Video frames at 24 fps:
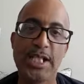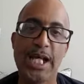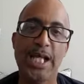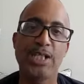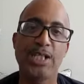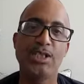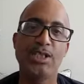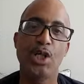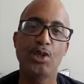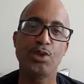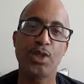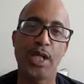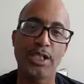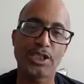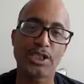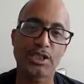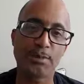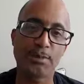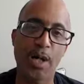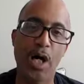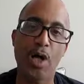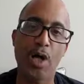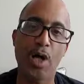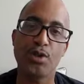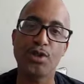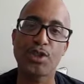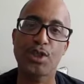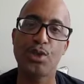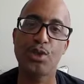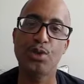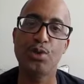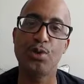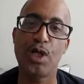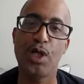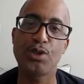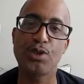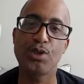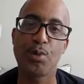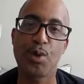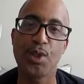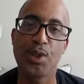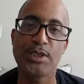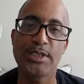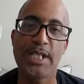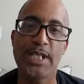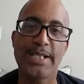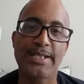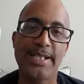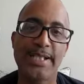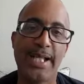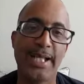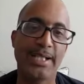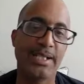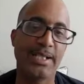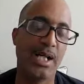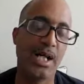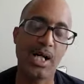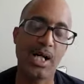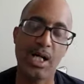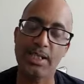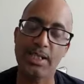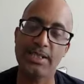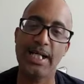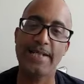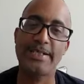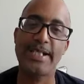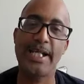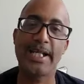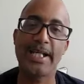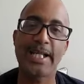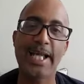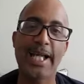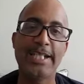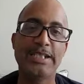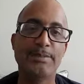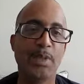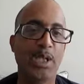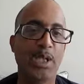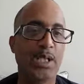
Now you know you have a smaller school, Coach, where it's not that, not that case.